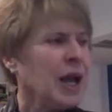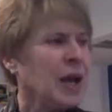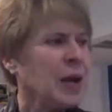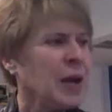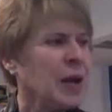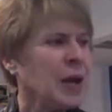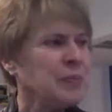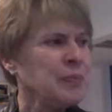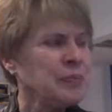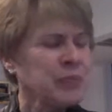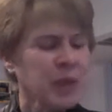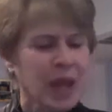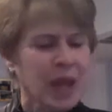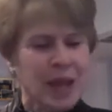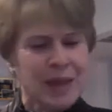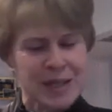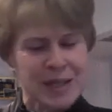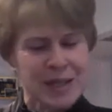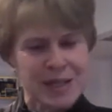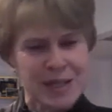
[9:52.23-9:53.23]

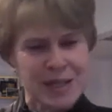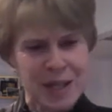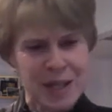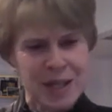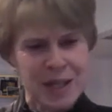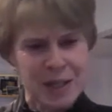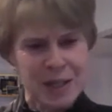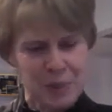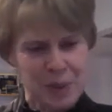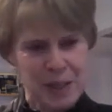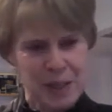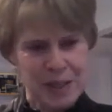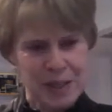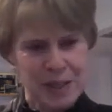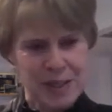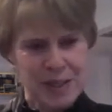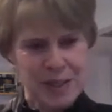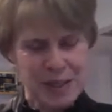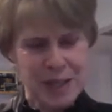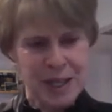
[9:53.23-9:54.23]
The second
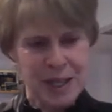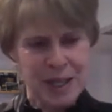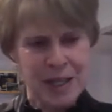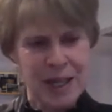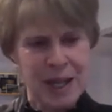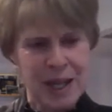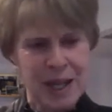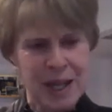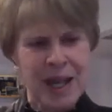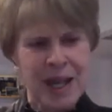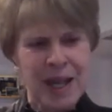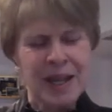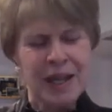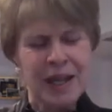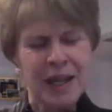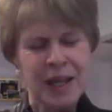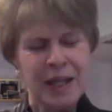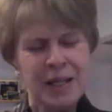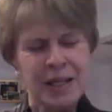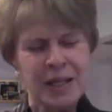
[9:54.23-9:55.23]
piece then
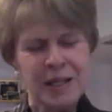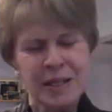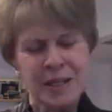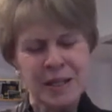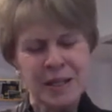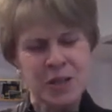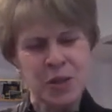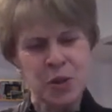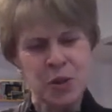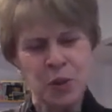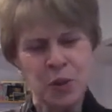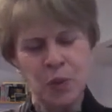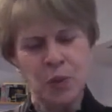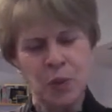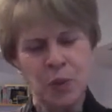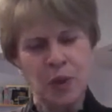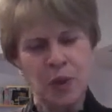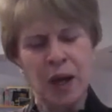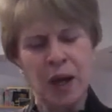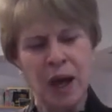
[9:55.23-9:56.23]
is the